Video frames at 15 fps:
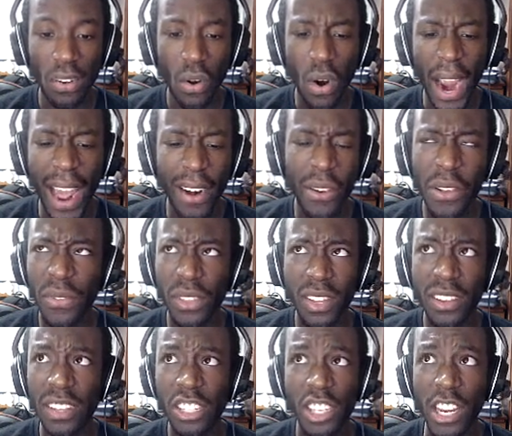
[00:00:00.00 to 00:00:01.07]
or I don't even
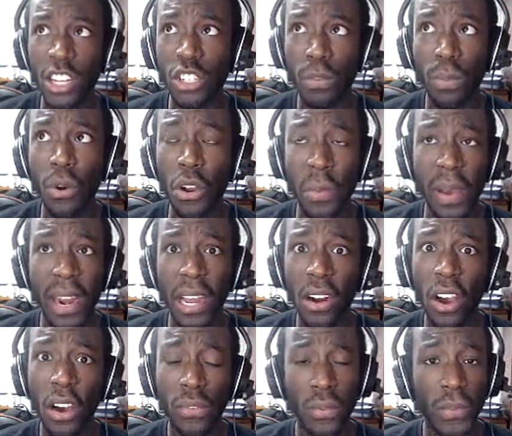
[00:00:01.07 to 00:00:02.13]
think you can change your Pokemon
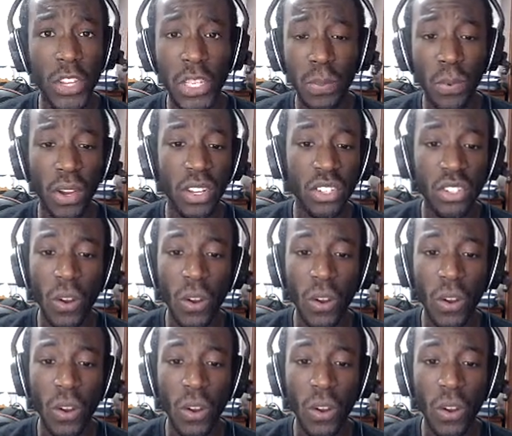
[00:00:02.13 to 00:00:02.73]
at all from this point,